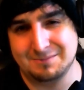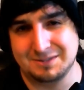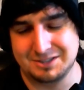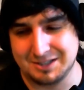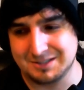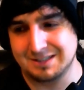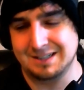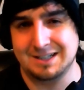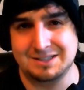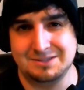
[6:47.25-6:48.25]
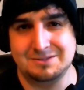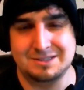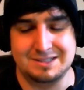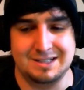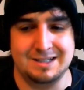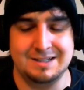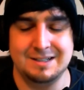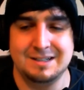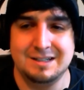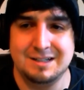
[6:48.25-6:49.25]
but generally I do stay
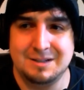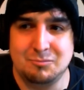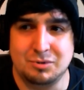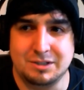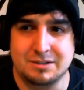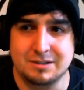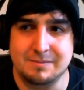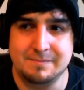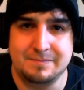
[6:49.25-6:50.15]
pretty calm.